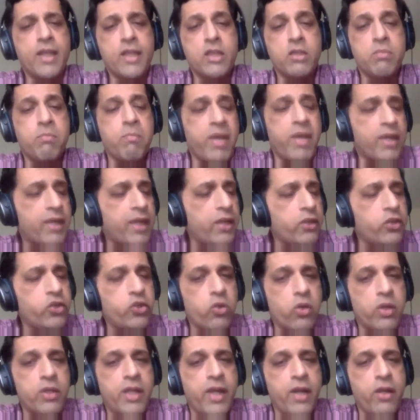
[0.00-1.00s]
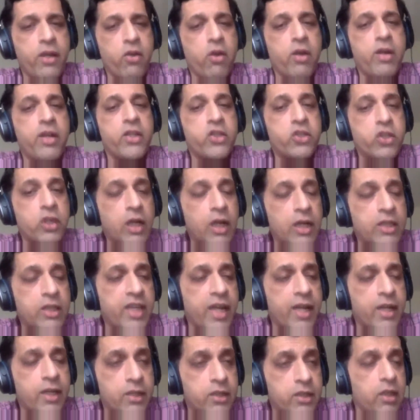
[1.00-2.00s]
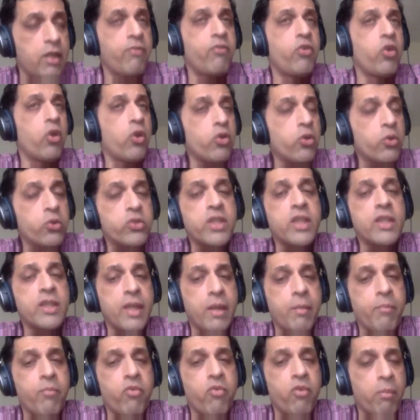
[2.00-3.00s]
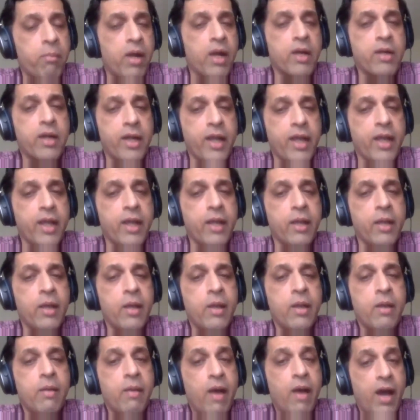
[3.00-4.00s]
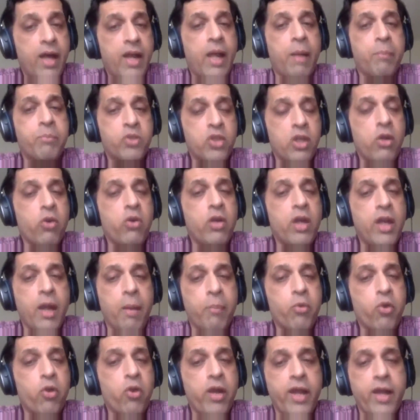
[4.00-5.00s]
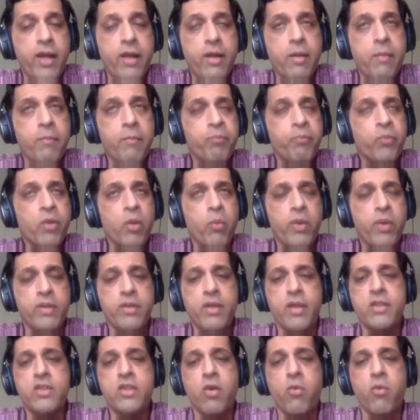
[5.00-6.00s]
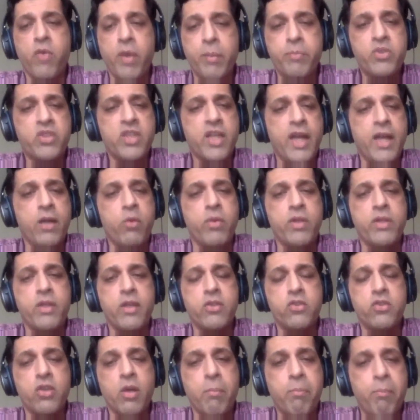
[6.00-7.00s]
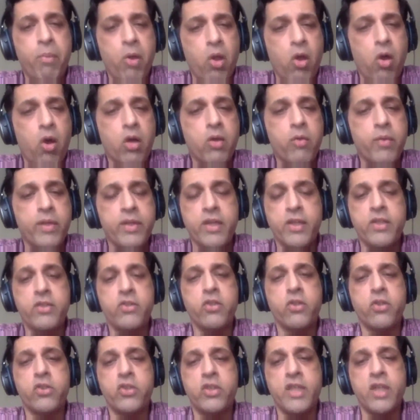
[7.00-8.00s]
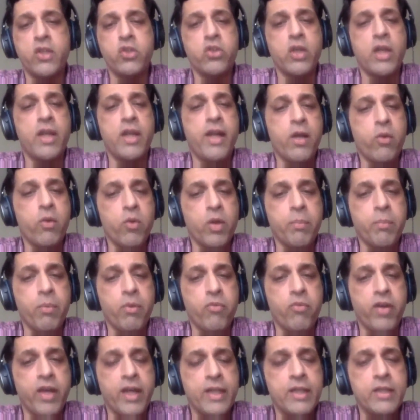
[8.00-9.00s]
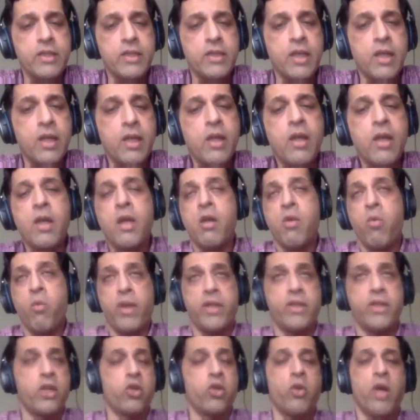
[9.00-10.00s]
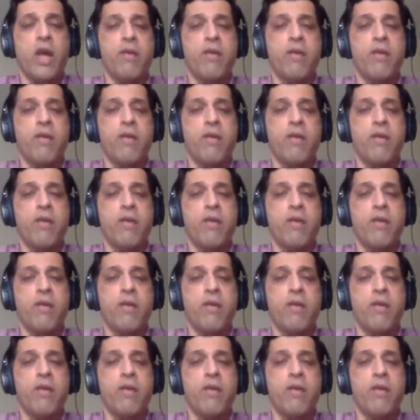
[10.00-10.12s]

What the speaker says: I think the second thing is making sure that your digital channels, if you're using them for marketing, are absolutely up to date. Whether it's your website, whether it's your blog, whether it's your social network profiles,